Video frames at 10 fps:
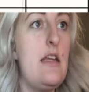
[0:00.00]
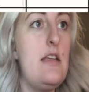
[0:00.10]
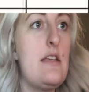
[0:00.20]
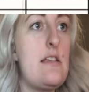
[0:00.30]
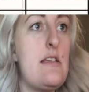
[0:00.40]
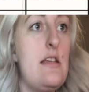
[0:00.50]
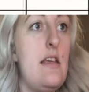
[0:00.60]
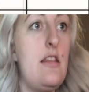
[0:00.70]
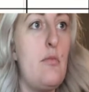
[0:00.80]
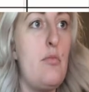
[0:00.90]
he doesn't
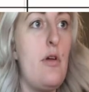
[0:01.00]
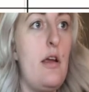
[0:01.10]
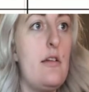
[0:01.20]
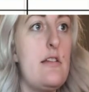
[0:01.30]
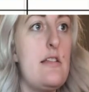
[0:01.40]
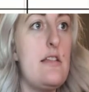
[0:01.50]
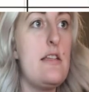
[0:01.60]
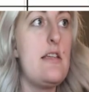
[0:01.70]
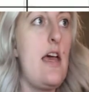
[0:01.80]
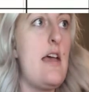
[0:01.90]
need the pregnancy
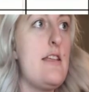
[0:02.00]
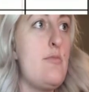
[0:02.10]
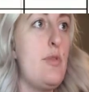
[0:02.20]
test,